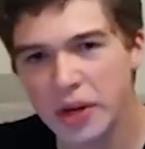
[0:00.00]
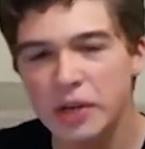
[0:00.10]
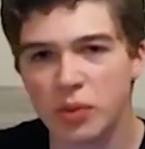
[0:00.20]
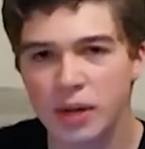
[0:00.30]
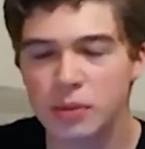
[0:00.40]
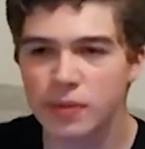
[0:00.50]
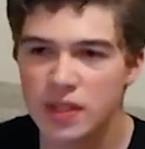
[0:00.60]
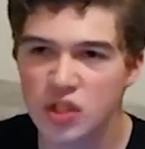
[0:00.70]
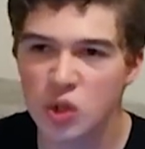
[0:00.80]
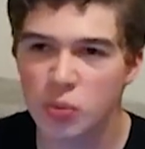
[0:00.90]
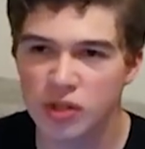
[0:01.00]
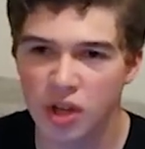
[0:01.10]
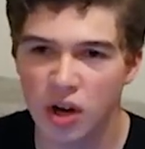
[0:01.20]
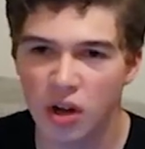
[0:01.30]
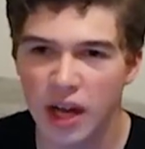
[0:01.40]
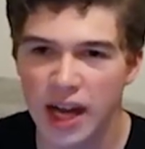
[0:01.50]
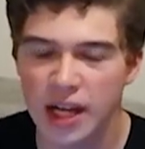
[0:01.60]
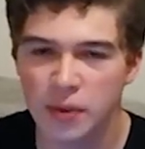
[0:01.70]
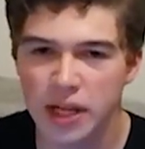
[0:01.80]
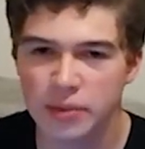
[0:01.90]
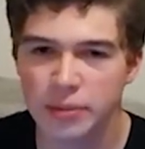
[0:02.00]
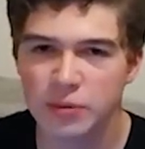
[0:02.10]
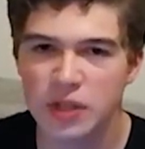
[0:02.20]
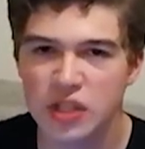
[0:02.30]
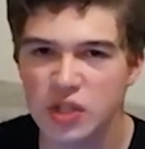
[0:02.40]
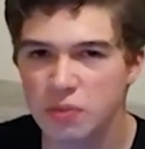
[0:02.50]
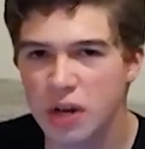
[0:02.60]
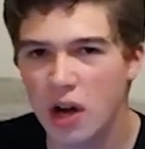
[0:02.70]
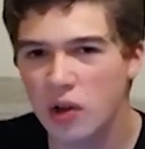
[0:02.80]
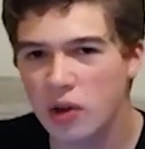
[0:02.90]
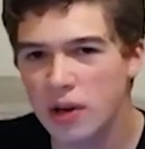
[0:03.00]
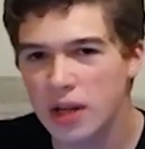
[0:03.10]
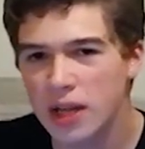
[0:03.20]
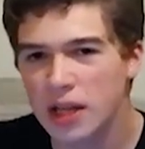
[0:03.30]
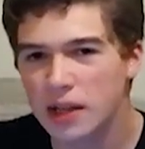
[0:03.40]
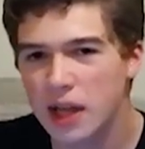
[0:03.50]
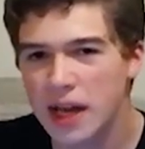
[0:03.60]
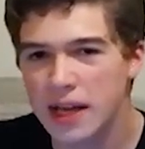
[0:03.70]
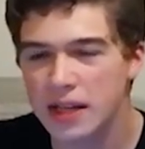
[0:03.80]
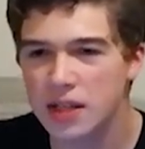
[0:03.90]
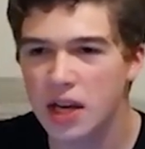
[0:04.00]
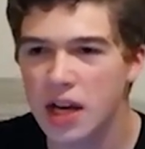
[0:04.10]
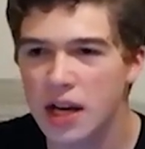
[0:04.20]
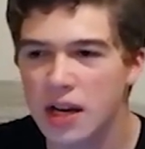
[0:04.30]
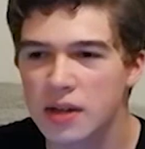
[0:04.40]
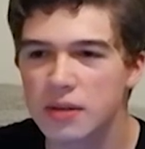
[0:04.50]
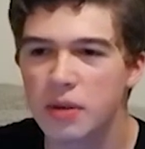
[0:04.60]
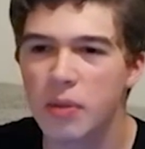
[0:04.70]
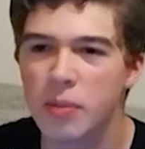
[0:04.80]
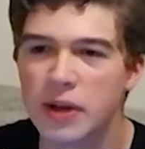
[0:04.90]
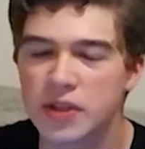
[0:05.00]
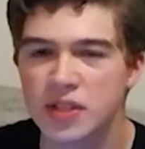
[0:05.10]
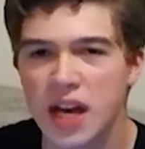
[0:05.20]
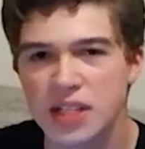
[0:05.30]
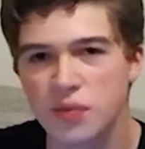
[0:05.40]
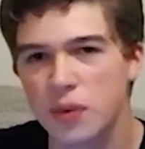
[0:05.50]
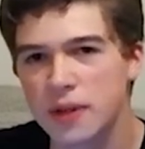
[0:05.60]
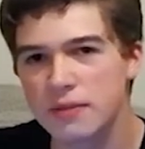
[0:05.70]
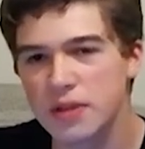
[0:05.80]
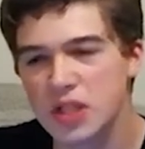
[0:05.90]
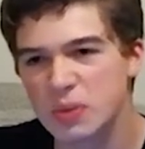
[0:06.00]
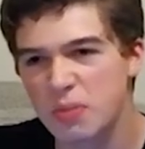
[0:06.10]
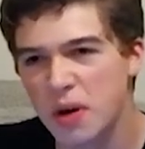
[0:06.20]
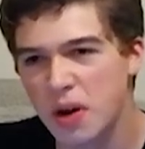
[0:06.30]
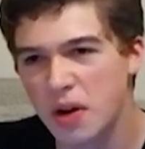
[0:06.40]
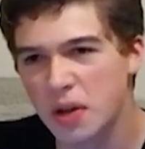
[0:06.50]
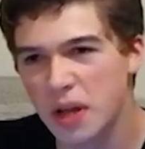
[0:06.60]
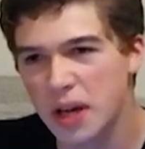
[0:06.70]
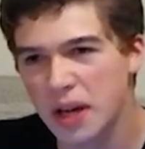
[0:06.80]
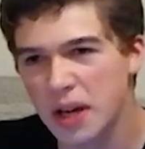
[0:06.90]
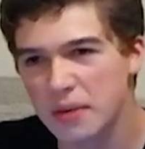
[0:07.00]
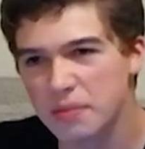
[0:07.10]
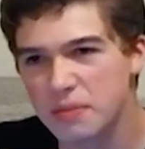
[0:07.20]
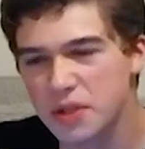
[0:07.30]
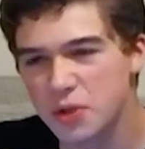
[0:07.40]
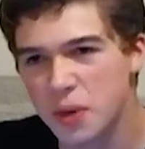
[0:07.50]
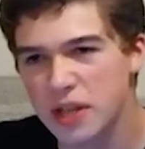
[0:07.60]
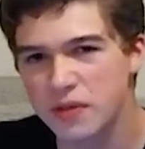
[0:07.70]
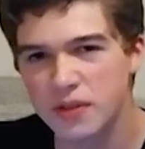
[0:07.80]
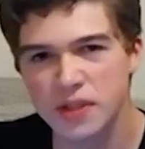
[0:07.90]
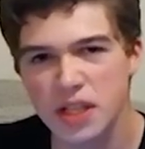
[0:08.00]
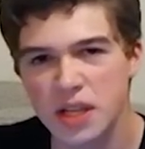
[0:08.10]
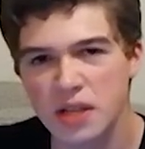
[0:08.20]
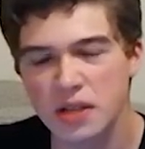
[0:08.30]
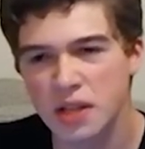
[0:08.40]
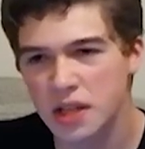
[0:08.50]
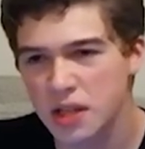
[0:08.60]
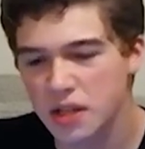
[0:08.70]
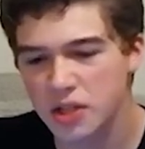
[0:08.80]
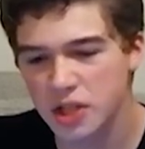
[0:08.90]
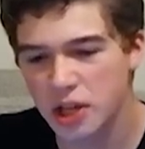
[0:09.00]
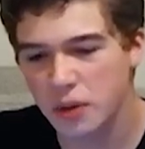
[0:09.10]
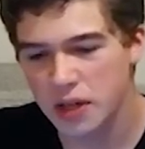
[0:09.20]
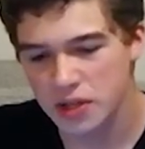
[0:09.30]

I didn't want him to be super tall. I kind of wanted him to be smaller, like about the size of one of the small 2015 Toa.